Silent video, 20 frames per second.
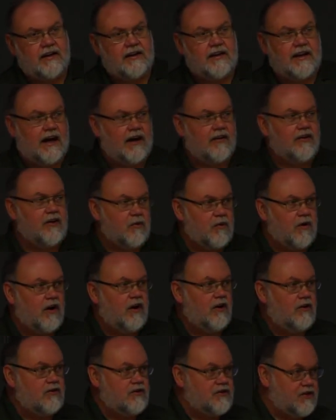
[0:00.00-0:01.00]
Down the
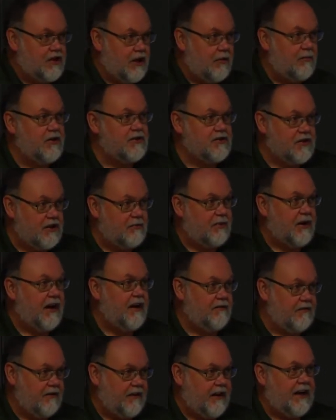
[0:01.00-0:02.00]
road, someone's going to
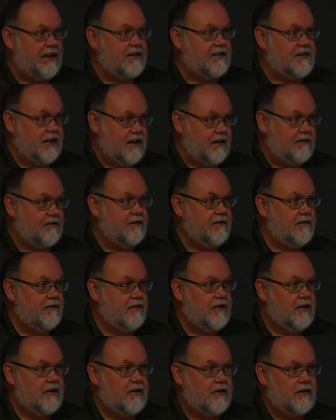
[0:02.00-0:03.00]
pay for that stuff,
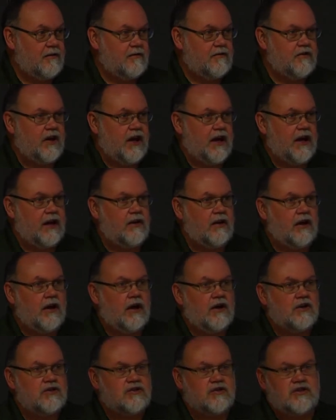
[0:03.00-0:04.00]
okay?
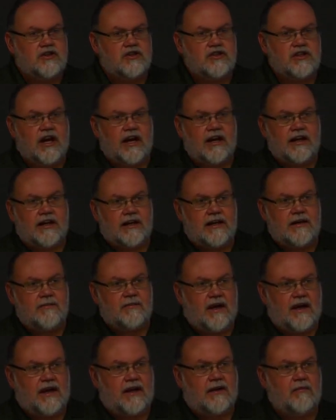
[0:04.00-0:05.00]
So just kind of keep
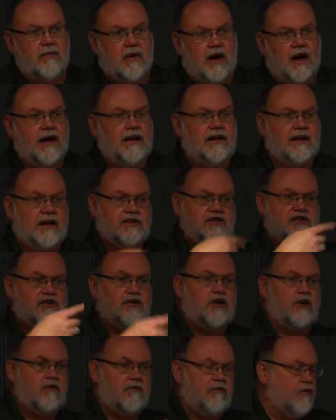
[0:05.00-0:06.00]
that in mind as you
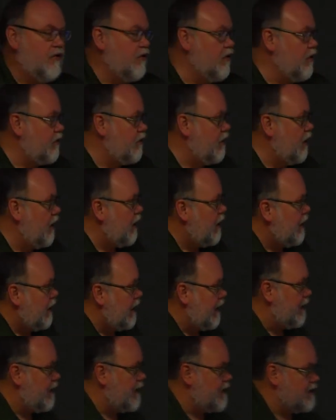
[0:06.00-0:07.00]
go forth
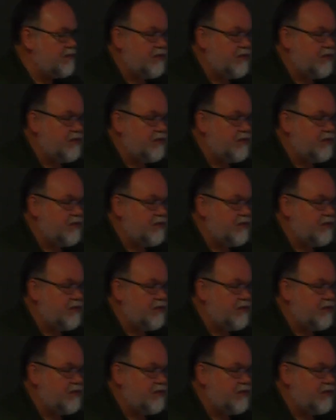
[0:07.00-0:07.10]
in this